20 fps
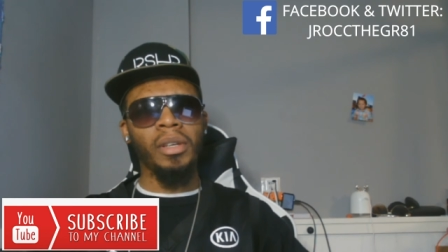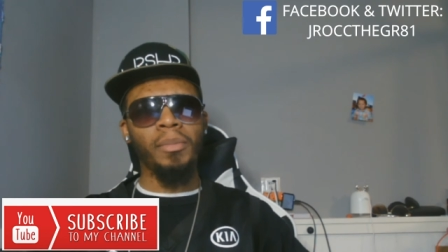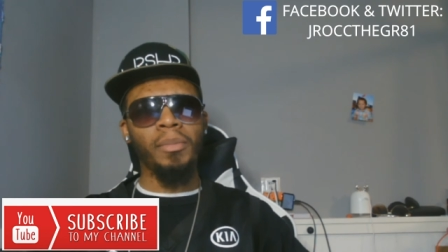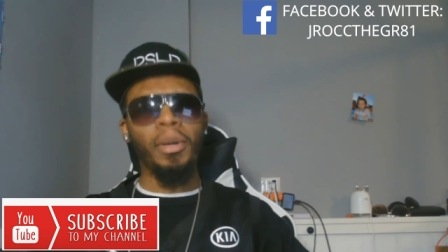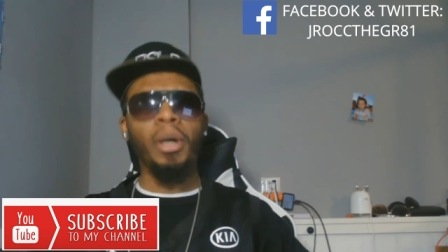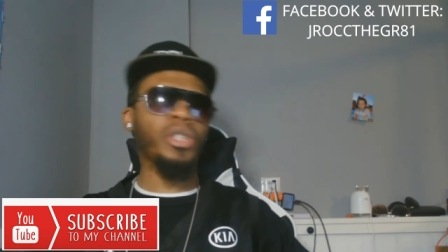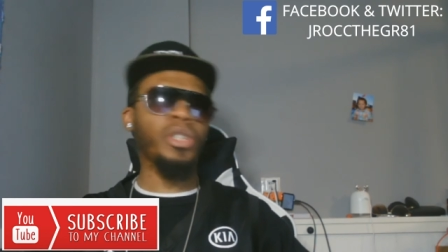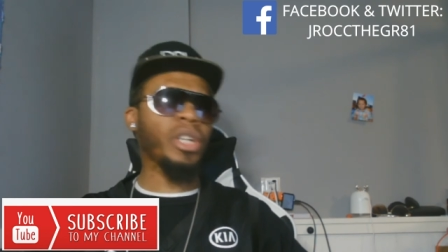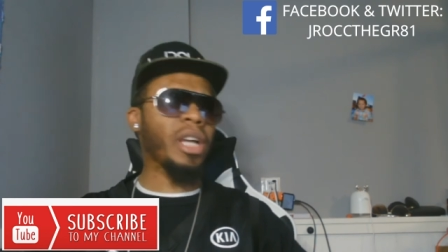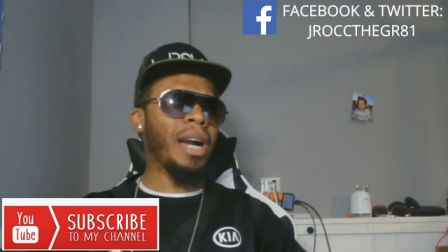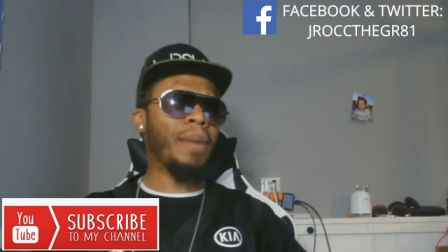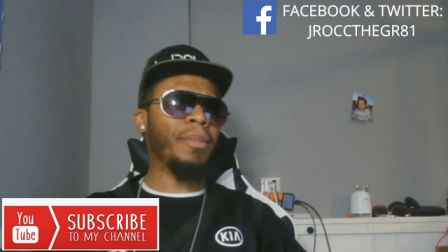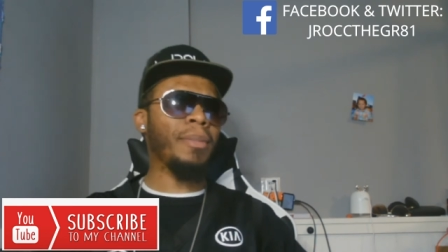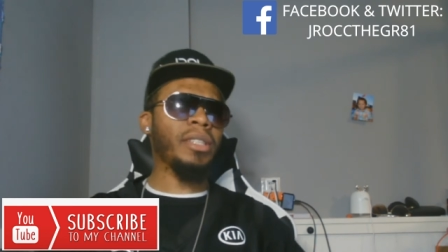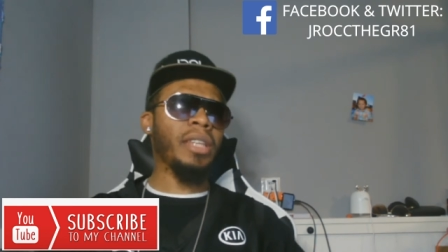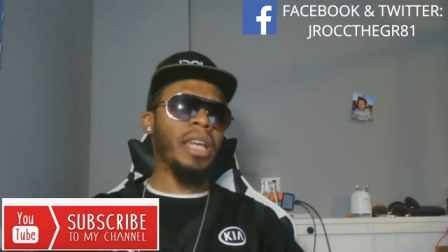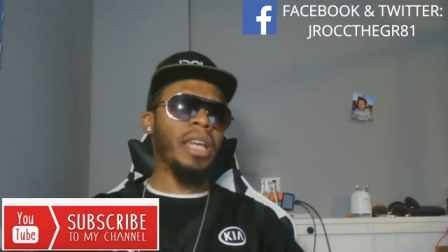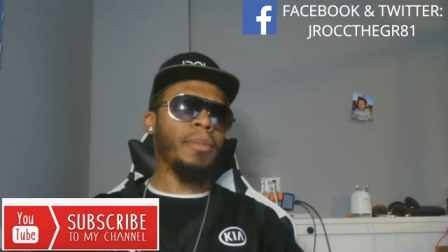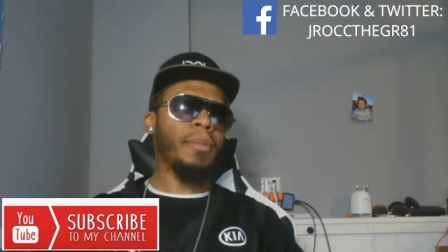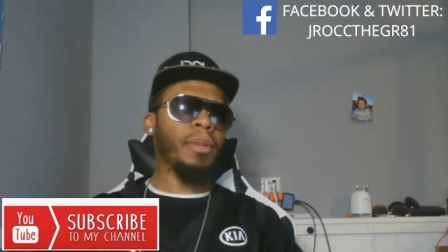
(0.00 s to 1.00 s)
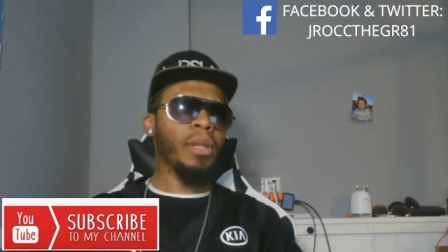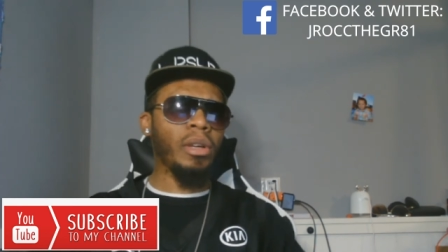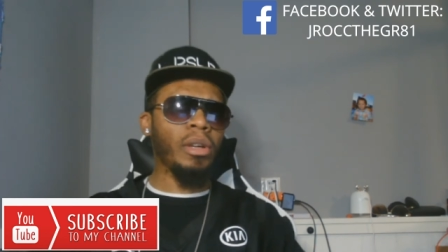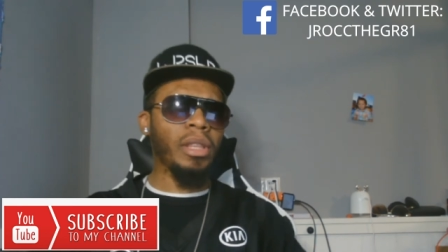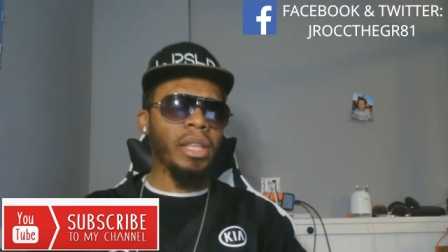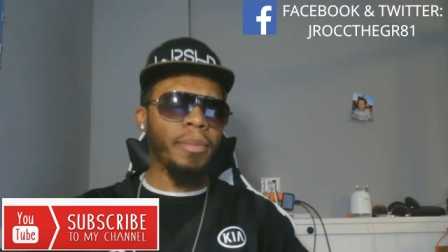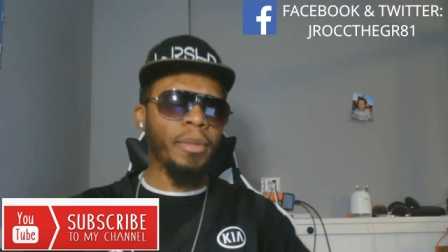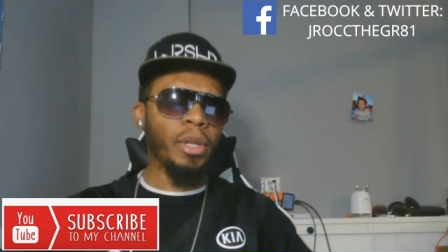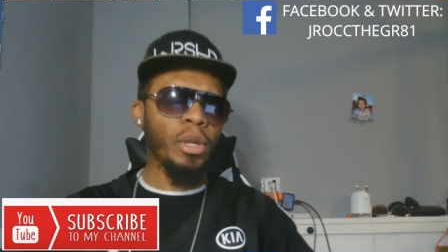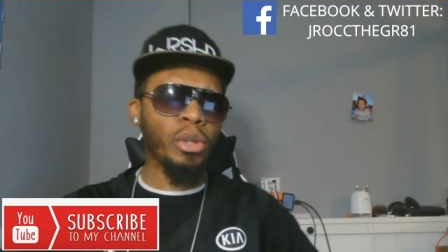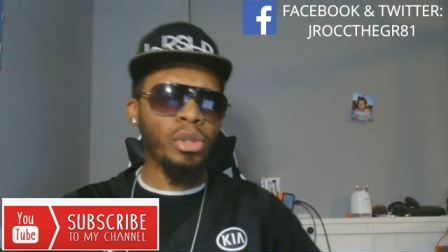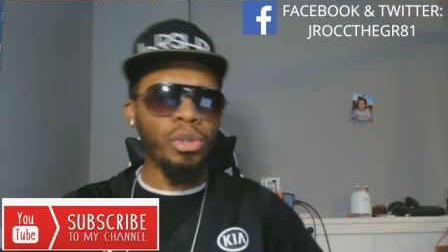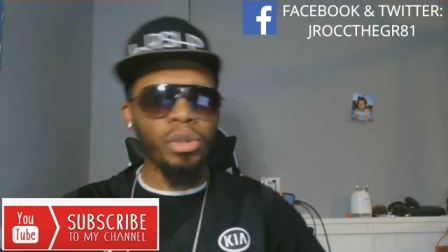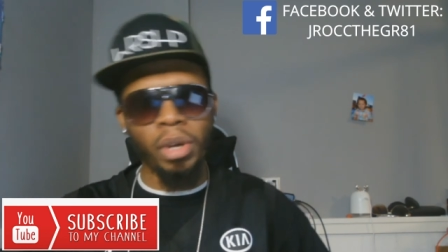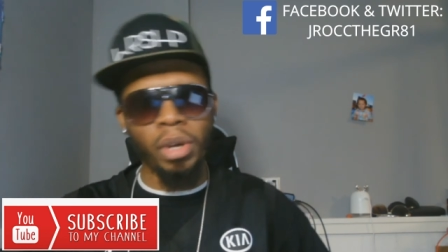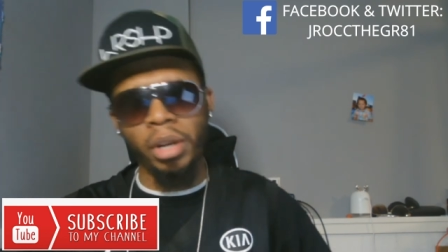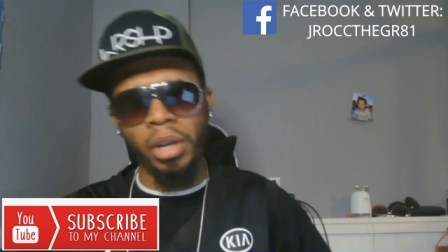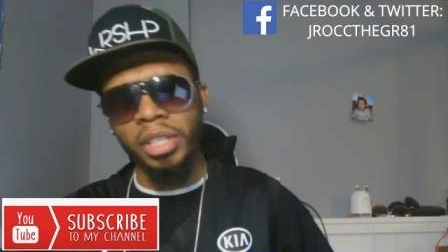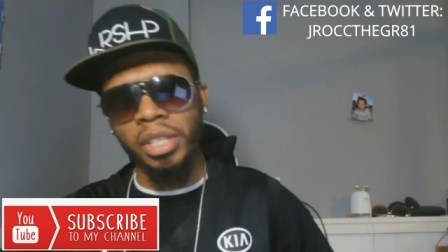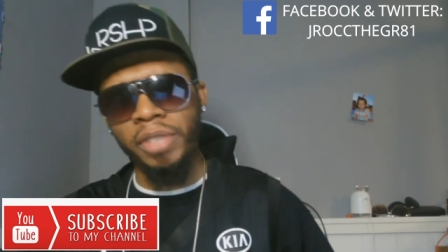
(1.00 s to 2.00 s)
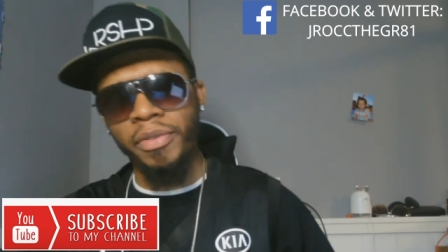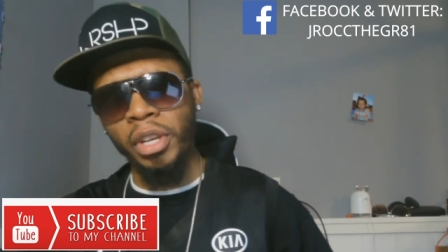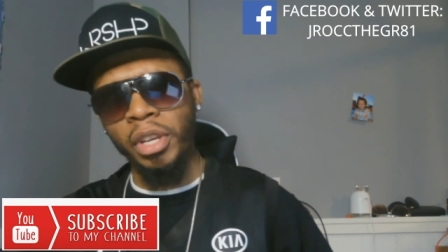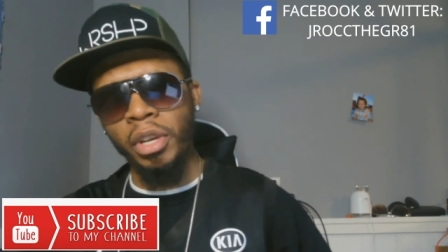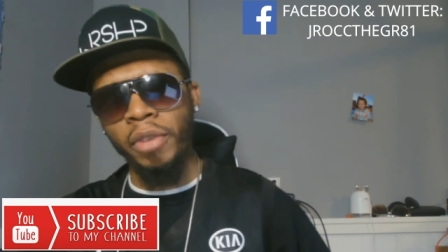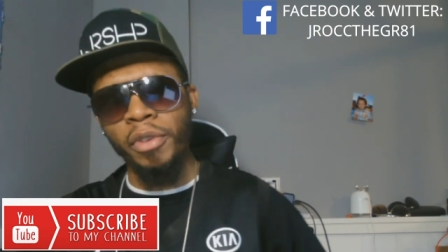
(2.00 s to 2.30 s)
Post your comments down below and let me know what you thought of this video.